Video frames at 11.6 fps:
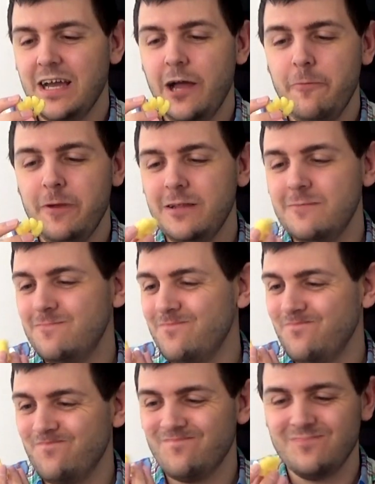I mean,
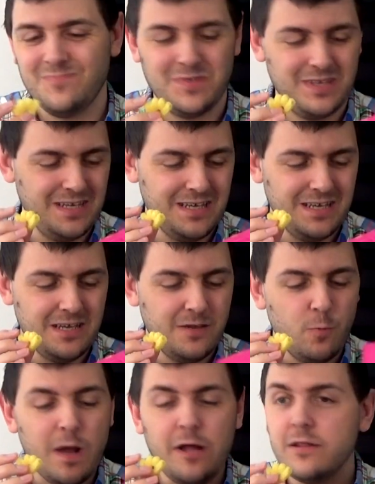
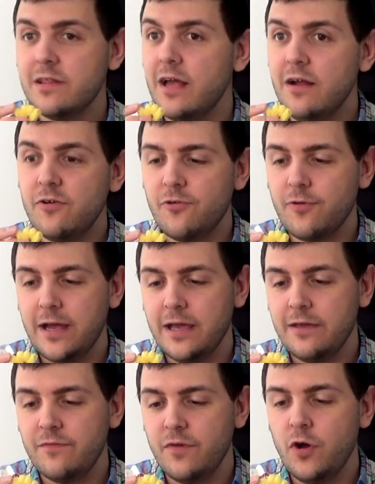well done,
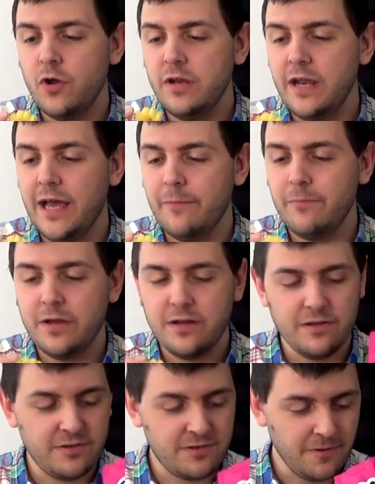Crave, on that,
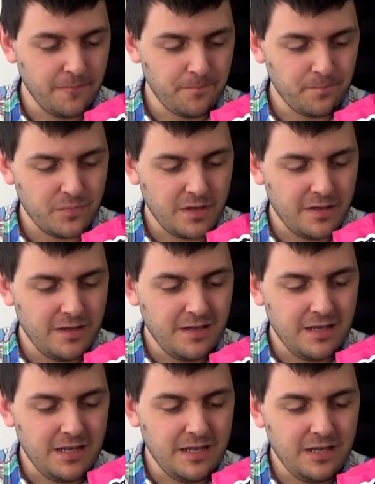because
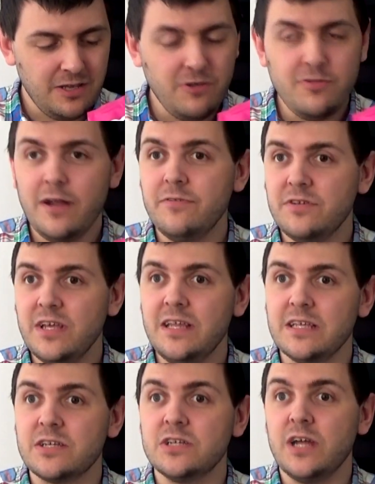you don't see
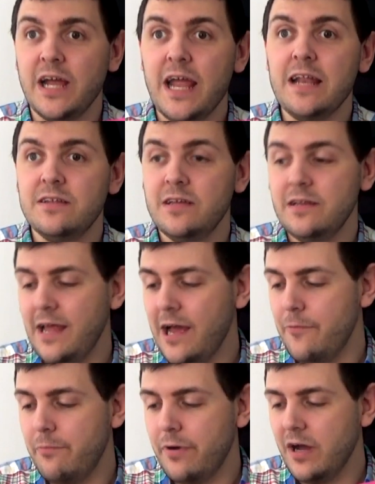this because I edit it
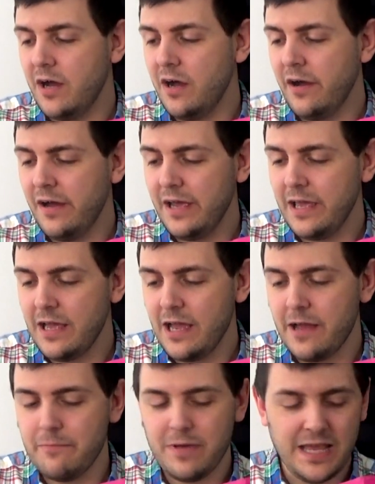down, but I
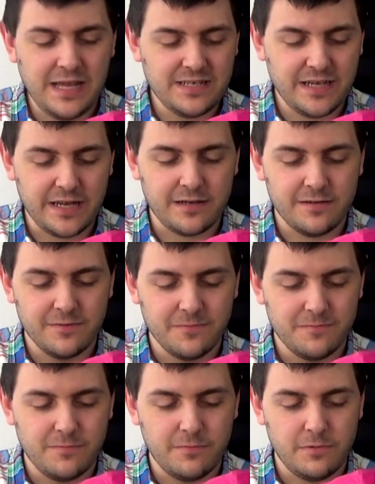am eating
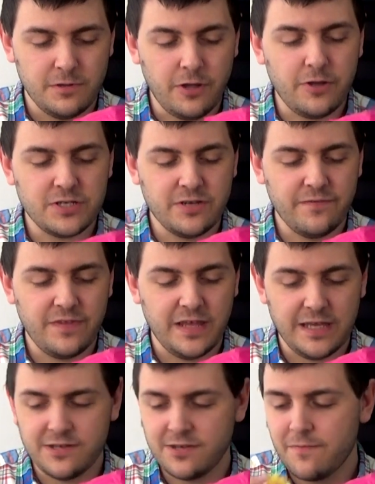lots of
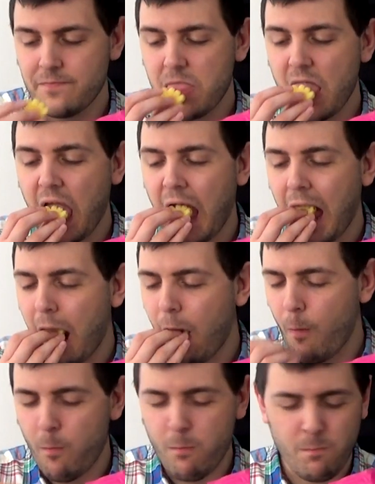these
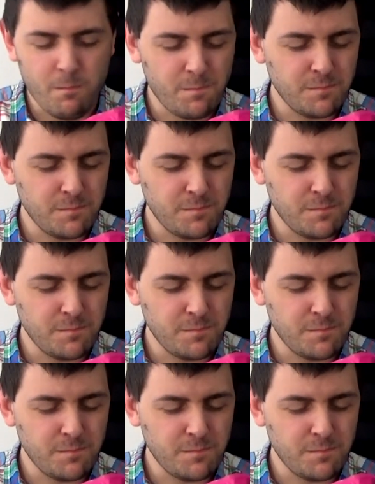because I